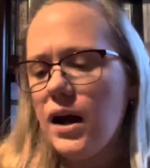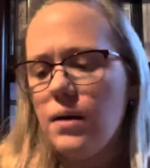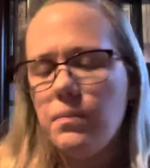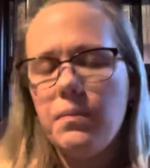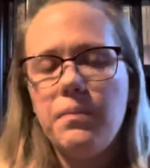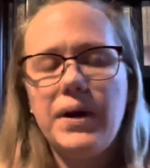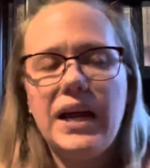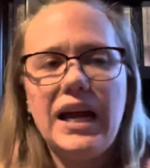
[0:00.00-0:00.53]

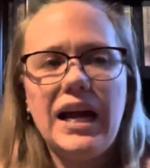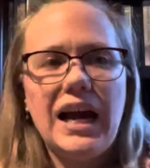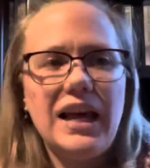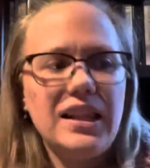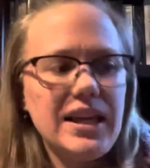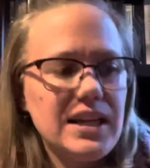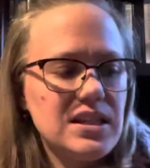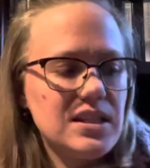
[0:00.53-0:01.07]
But I
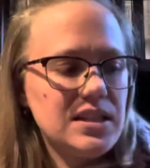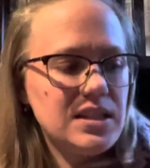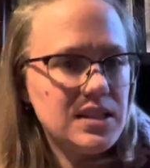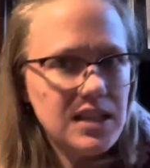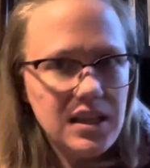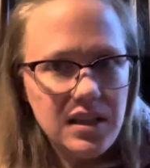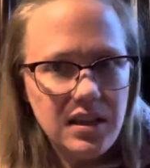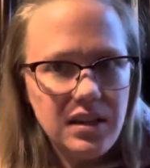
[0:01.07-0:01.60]
like to
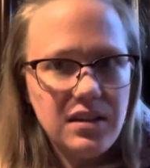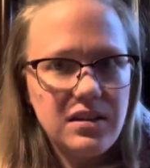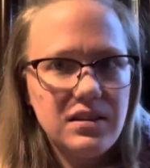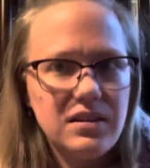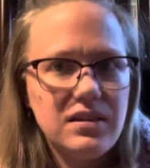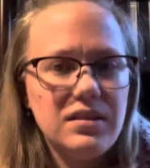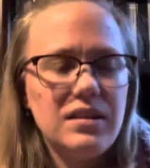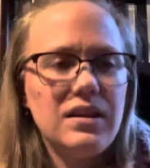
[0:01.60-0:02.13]
see
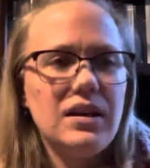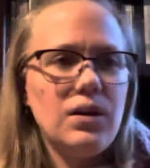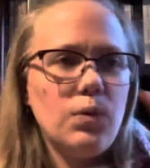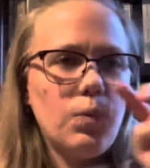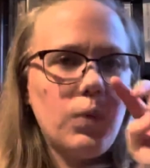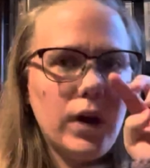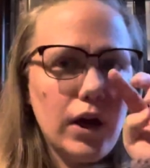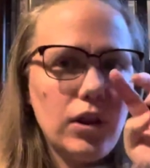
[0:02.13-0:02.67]

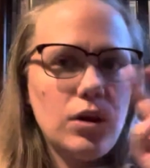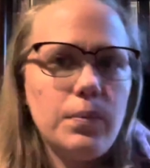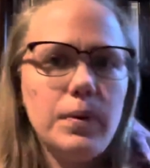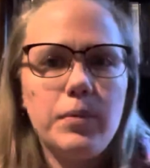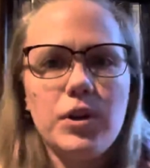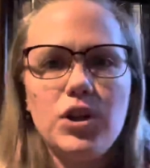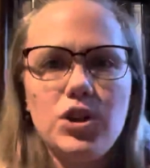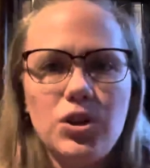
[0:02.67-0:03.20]
what other
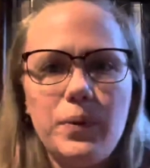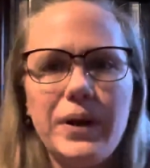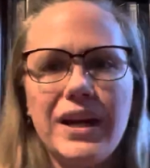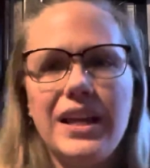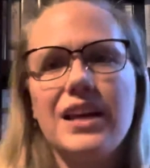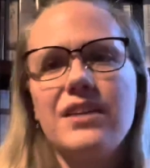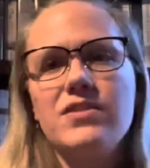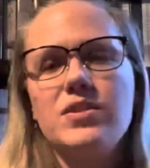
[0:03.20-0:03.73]
people are doing, and
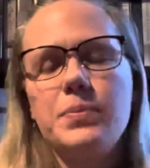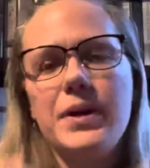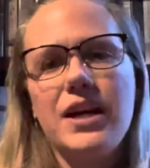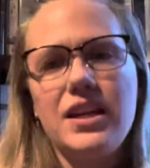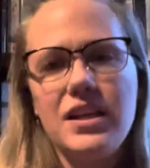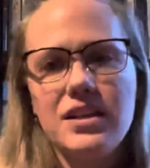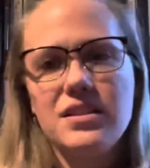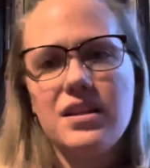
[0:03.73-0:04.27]
it gives me
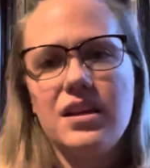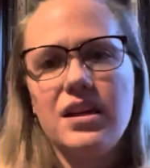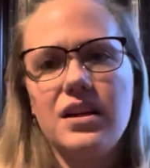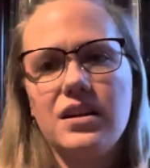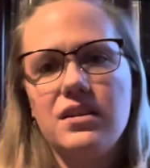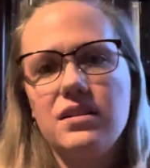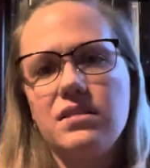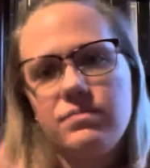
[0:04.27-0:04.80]
ideas and I
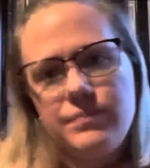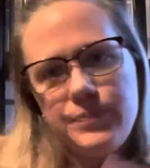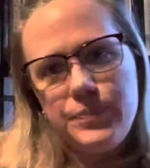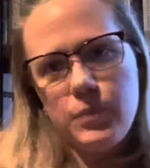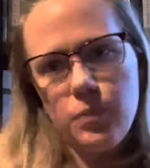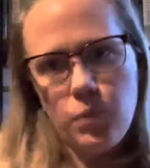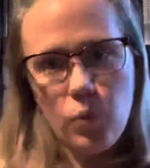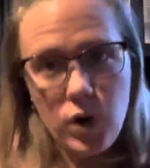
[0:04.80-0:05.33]
can
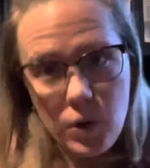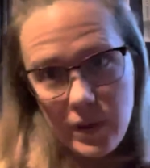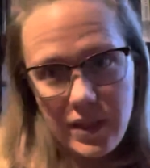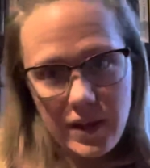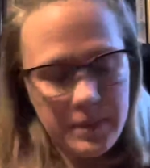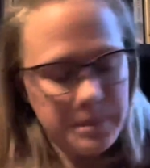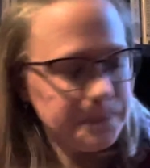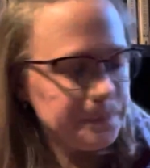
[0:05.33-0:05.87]
work with
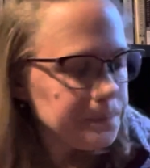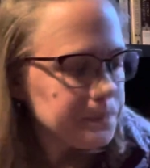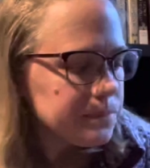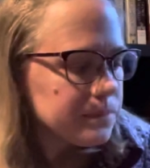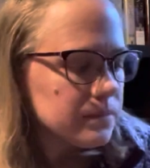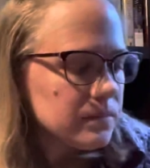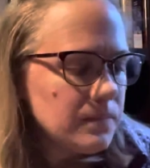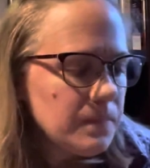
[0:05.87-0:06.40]
it.
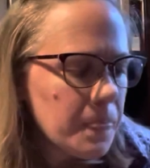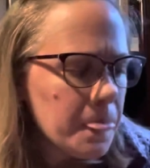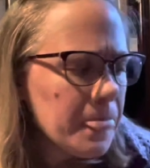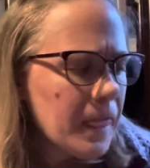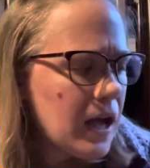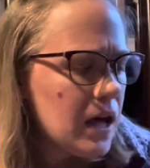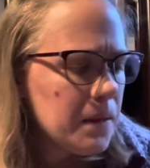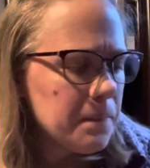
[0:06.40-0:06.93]

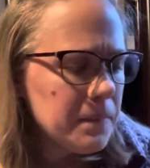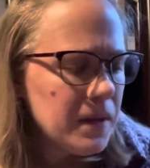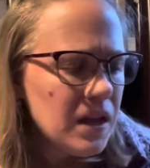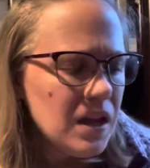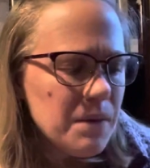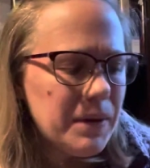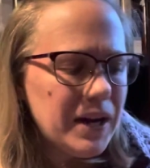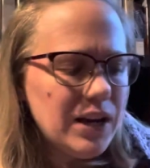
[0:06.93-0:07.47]

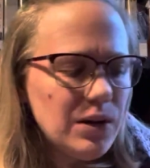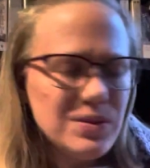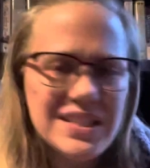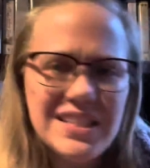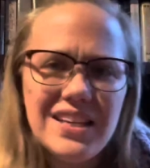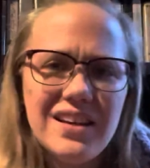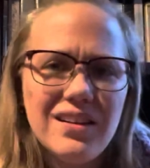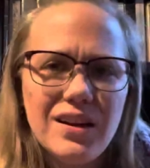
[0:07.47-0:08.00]
But I don't
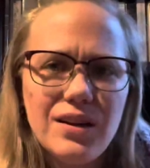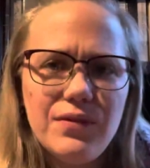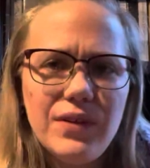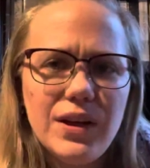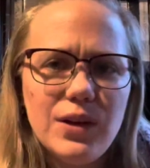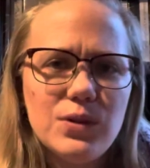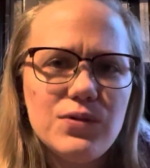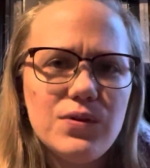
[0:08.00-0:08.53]
see a lot of
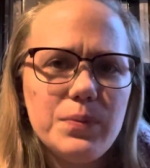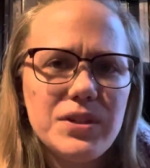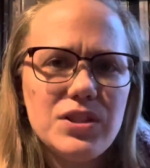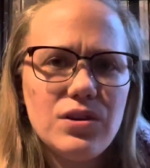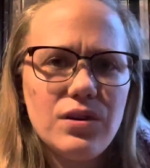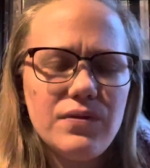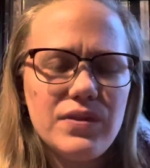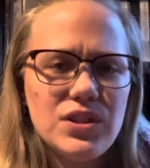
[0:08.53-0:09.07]
videos for Mystery
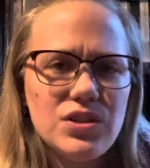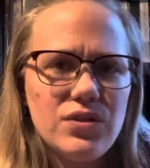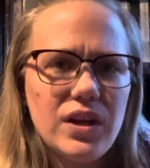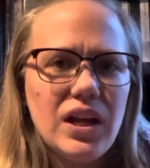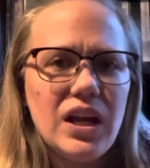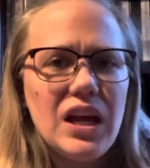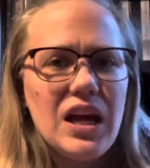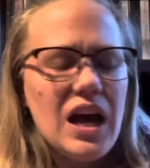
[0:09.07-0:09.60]
of History.
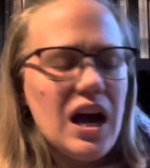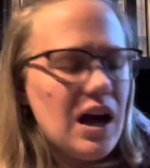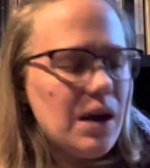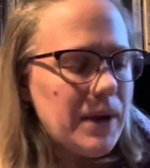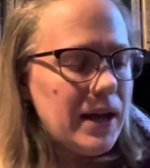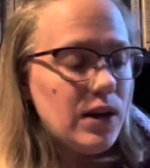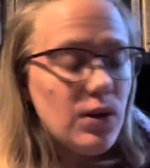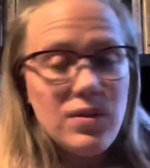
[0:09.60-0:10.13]

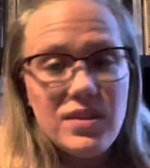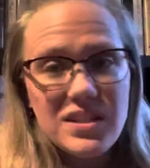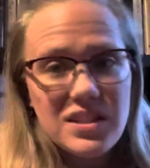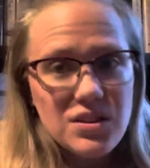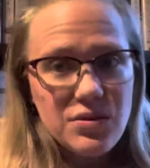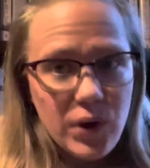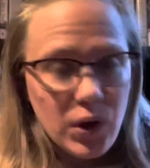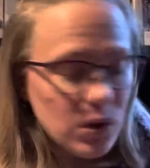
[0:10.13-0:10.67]
I know this is
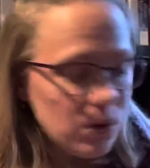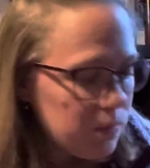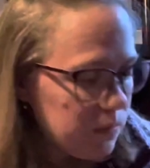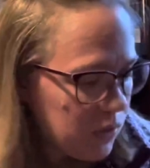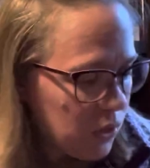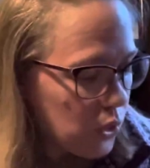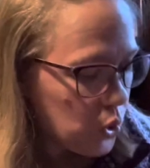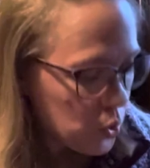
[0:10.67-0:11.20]
volume
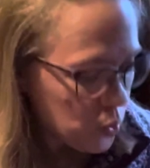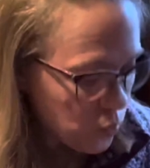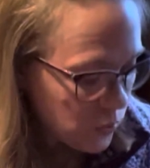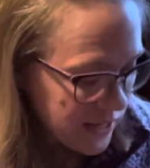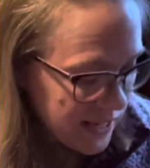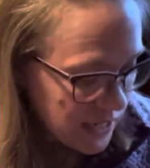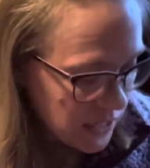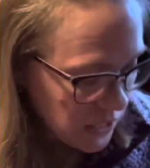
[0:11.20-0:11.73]

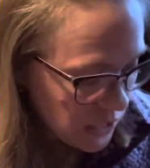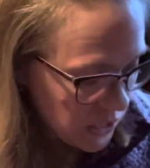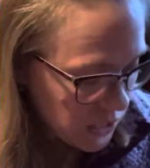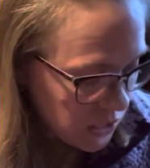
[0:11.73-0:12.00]
3.